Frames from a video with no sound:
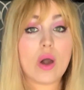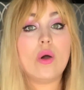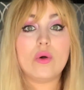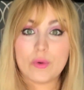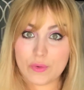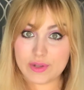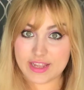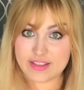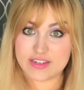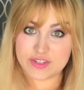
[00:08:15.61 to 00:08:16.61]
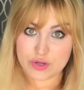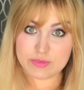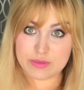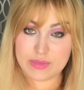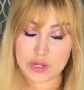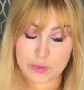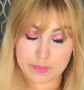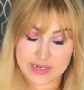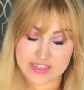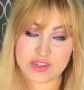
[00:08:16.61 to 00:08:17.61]
are all in the description below.
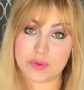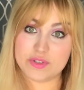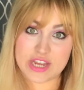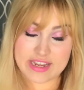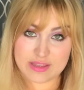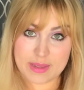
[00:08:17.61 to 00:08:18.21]
Please go and check them